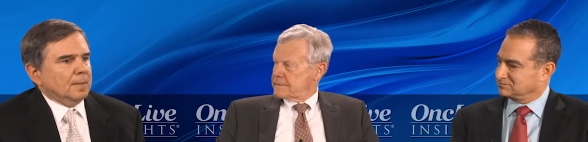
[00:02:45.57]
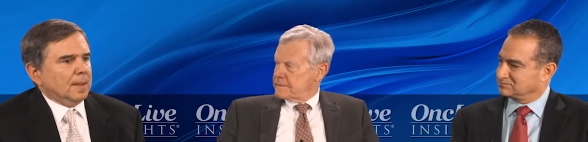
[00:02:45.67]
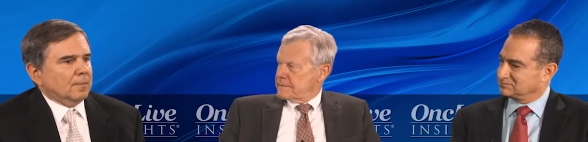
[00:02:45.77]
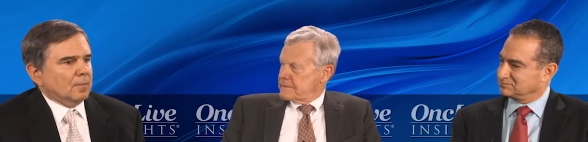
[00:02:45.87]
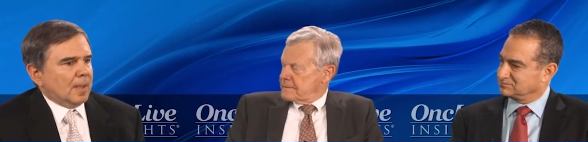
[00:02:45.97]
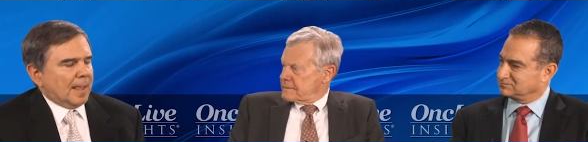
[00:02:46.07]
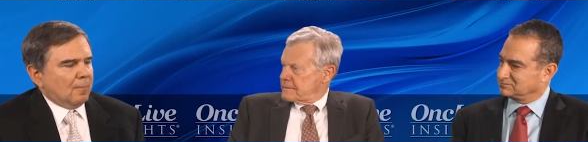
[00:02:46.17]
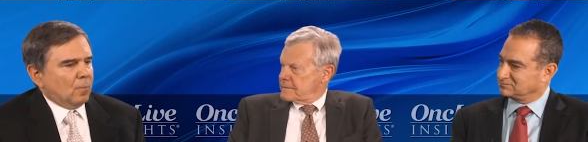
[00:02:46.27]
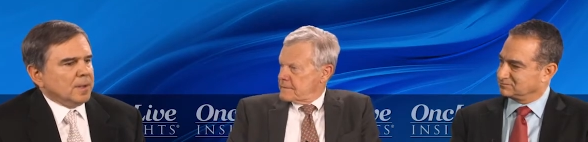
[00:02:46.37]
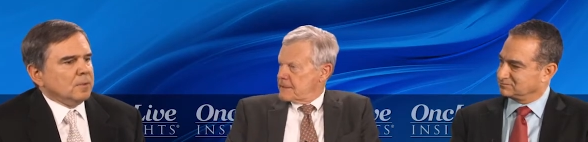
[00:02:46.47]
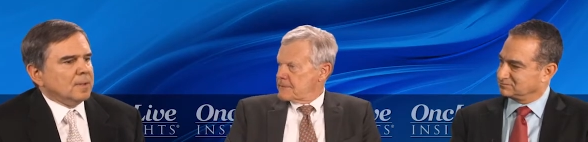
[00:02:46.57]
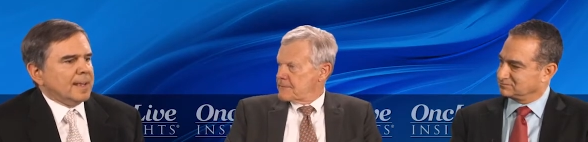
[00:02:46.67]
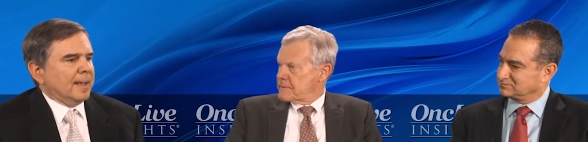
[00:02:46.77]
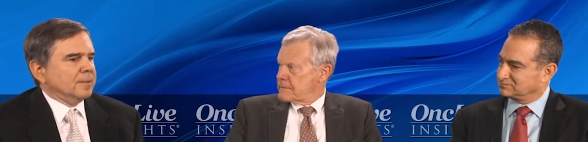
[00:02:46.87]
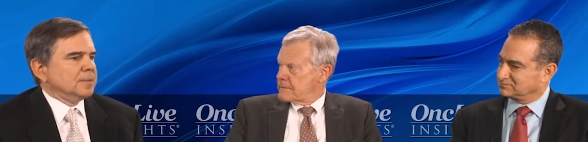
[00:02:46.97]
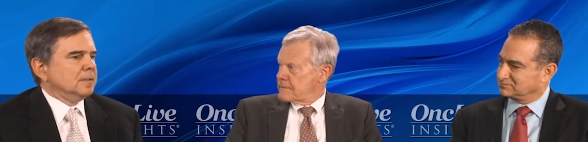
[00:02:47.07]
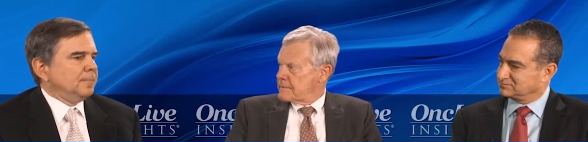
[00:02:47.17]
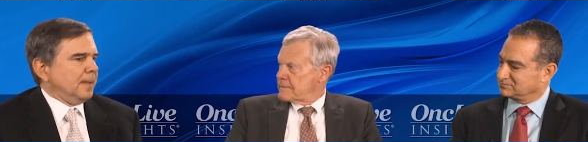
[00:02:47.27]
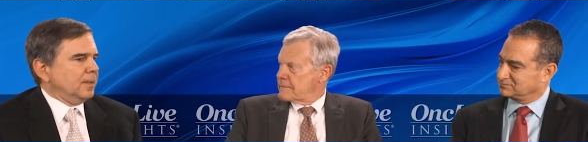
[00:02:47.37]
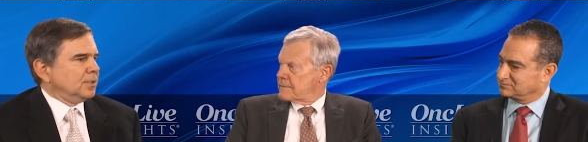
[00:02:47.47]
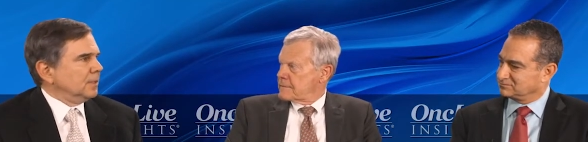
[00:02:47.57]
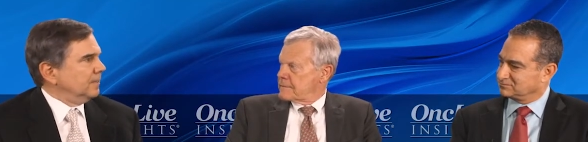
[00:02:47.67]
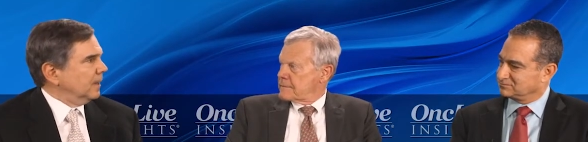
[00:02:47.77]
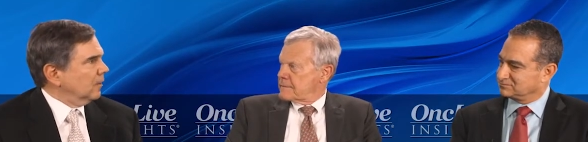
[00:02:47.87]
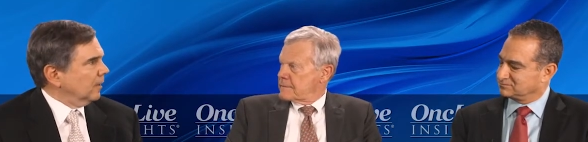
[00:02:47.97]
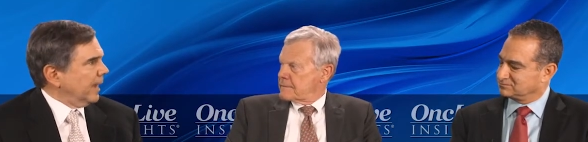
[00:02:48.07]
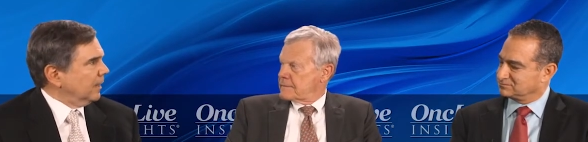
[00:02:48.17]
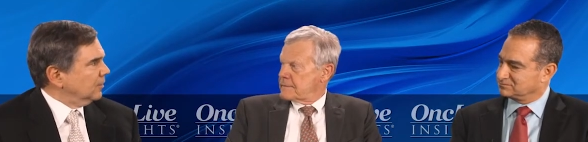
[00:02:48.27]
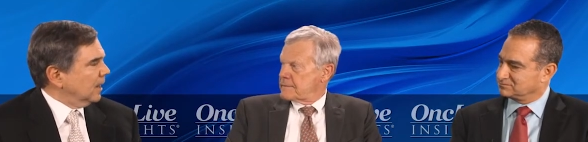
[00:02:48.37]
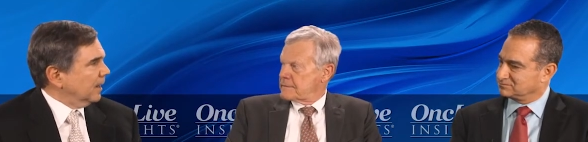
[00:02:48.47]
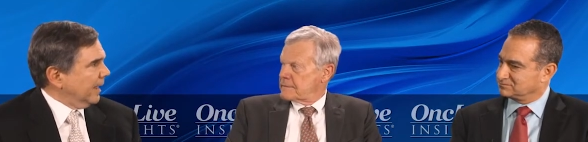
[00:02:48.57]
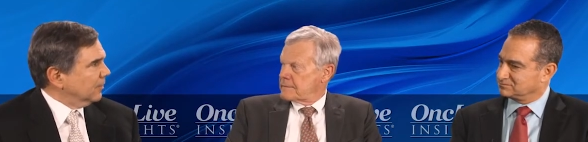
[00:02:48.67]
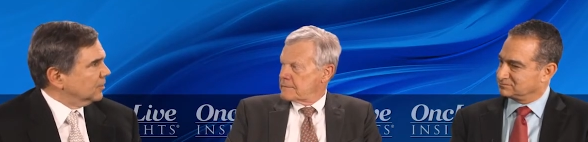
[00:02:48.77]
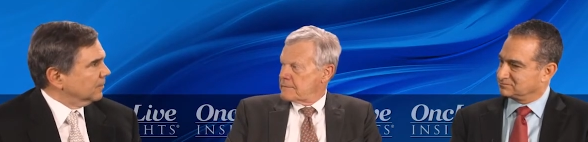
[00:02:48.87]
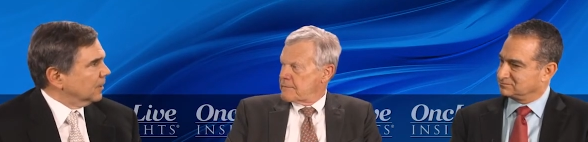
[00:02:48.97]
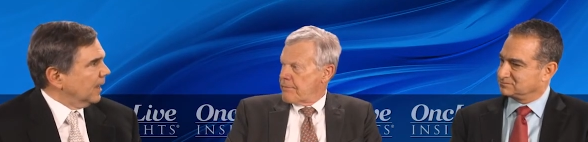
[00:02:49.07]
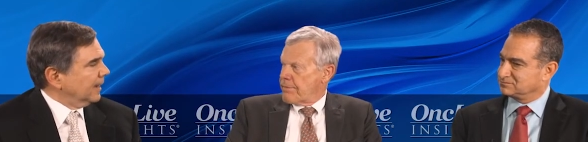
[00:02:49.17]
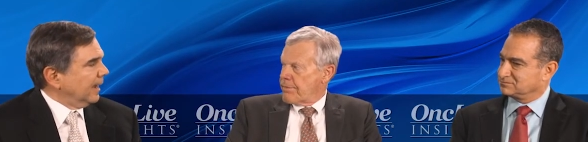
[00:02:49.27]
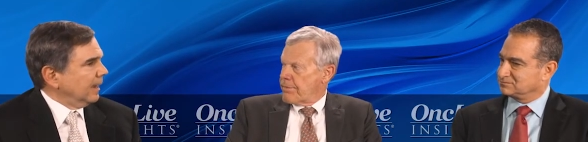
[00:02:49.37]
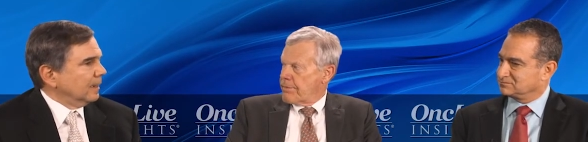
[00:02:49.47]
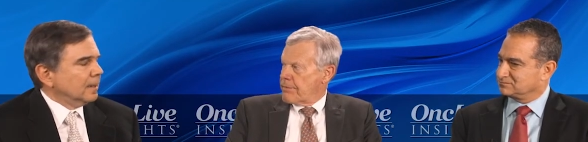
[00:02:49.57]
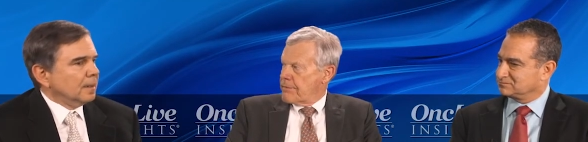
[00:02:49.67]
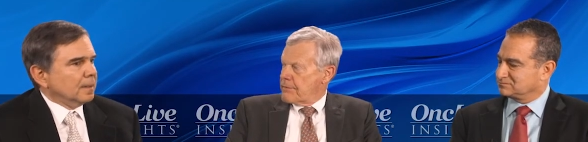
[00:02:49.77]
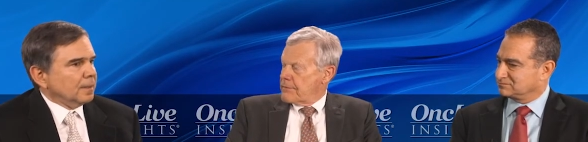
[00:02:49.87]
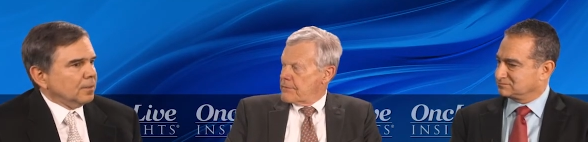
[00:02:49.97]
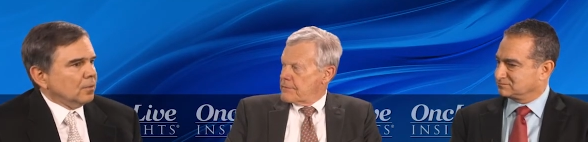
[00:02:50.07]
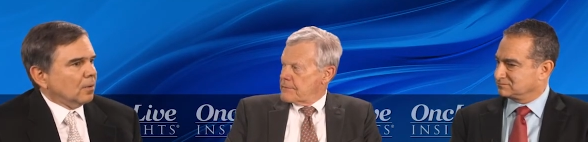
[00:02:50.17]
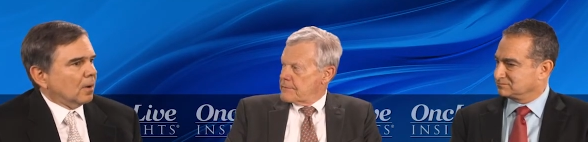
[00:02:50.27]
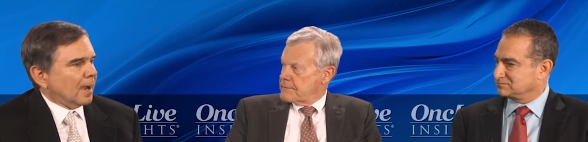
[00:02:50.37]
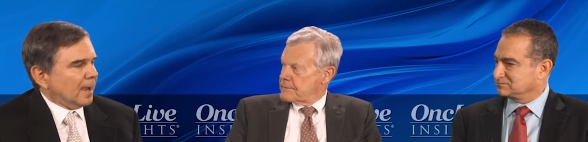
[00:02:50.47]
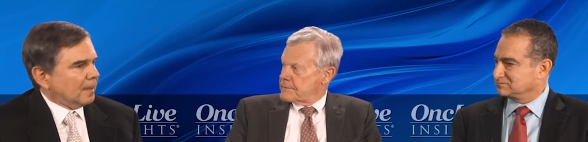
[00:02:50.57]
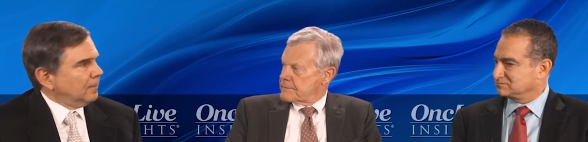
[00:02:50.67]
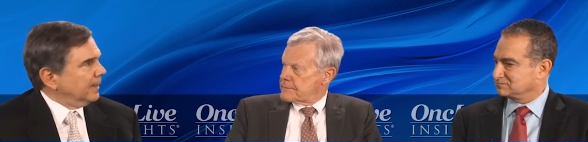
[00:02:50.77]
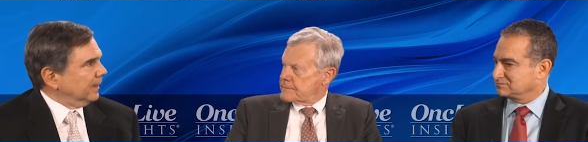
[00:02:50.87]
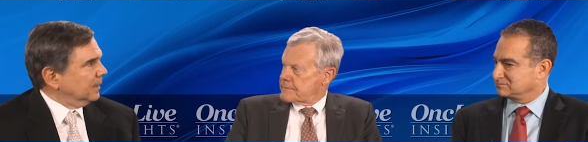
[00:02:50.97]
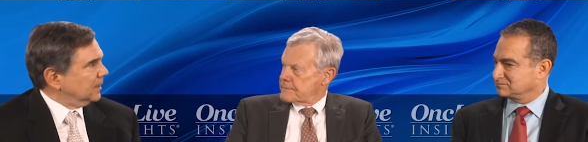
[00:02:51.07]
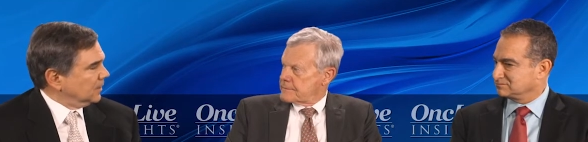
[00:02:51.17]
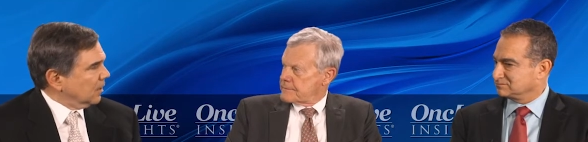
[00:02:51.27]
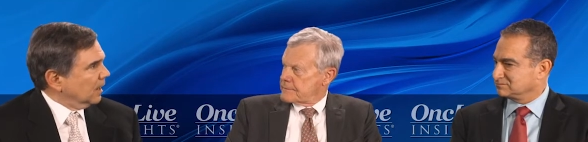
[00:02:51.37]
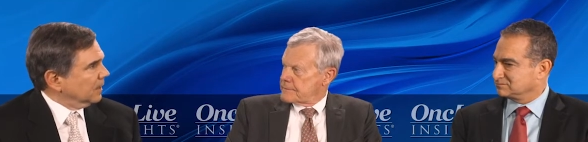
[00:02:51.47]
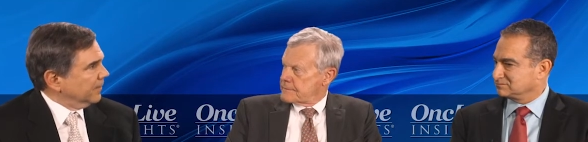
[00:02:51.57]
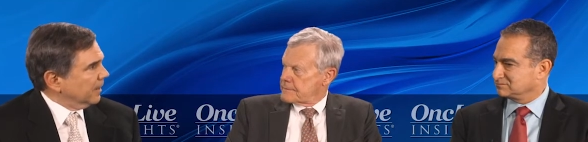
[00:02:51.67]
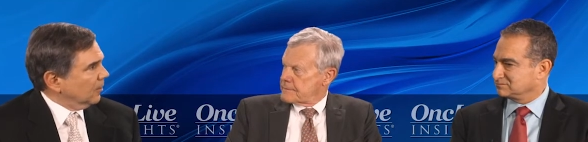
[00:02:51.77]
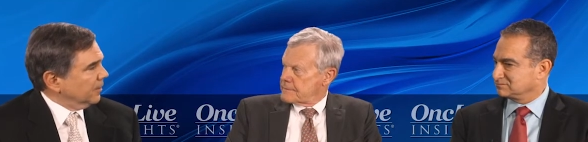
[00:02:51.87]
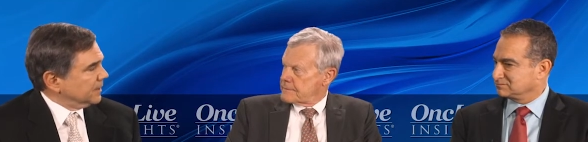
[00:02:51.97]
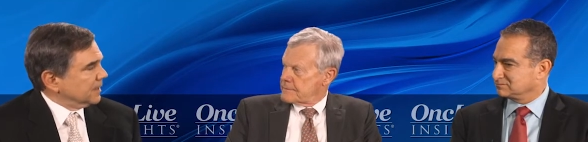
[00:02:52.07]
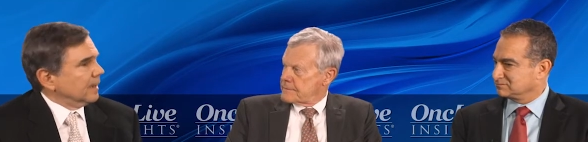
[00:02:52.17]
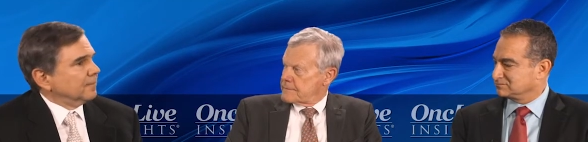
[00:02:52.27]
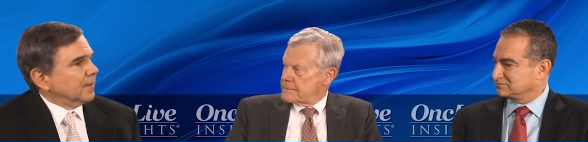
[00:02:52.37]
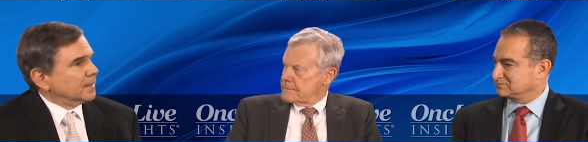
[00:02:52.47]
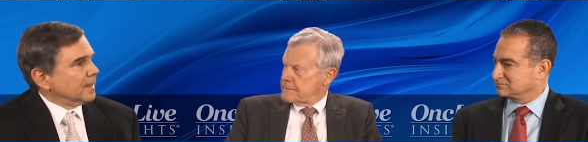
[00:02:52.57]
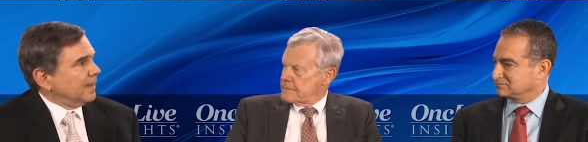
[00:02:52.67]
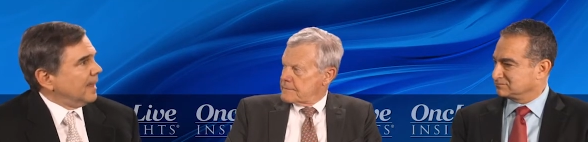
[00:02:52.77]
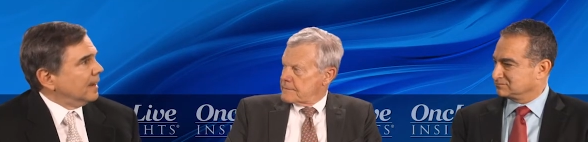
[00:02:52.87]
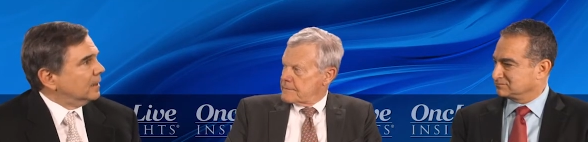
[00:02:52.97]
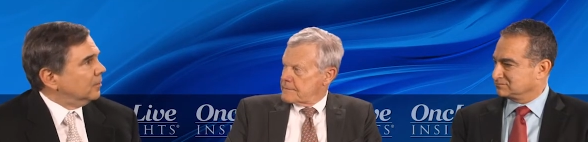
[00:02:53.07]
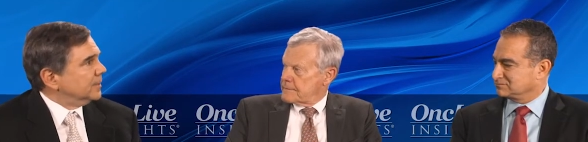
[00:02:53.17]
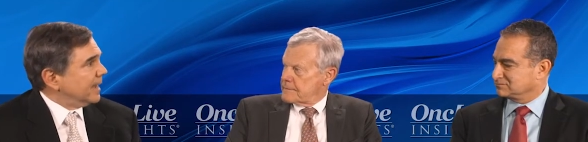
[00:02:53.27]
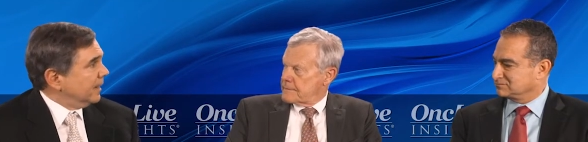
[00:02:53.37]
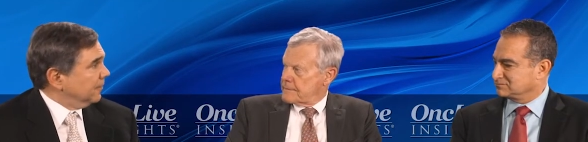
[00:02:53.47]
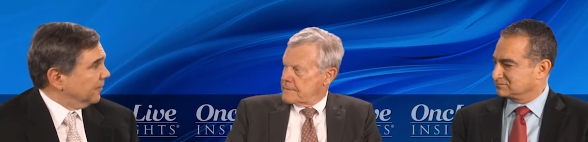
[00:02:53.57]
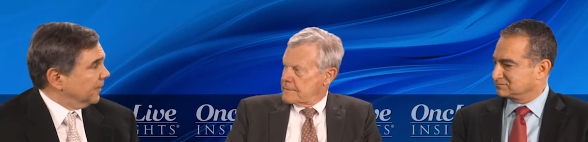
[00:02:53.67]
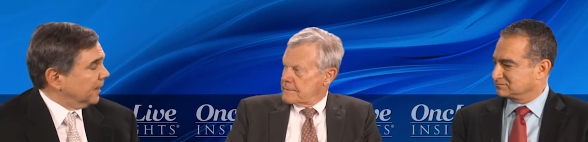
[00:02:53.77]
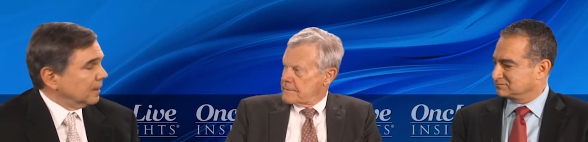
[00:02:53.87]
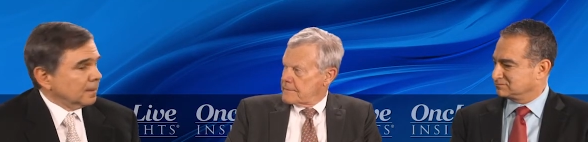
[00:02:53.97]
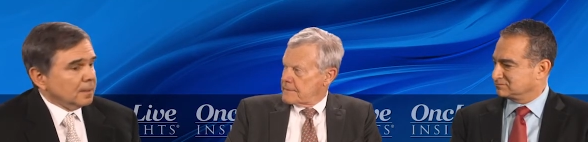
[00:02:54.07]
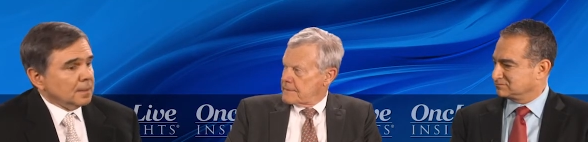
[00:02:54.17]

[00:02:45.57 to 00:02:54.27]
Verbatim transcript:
Speaker 1: that when you counsel a patient about going on androgen blockade, you are obligated to talk to them about all the side effects, and that includes how do you prevent it.